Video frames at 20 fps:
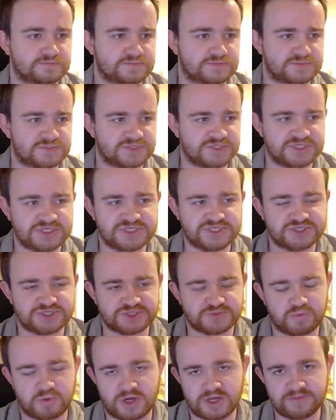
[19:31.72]
So this is
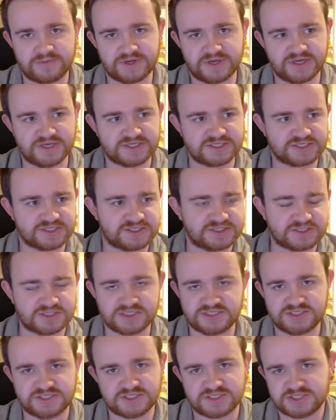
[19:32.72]
just Whitebeard. It's
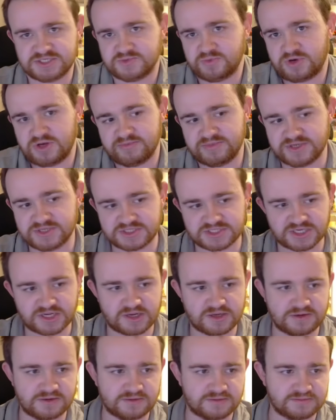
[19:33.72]
his Whitebeard
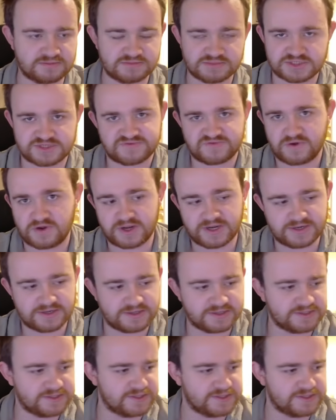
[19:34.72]
turn. It's fine.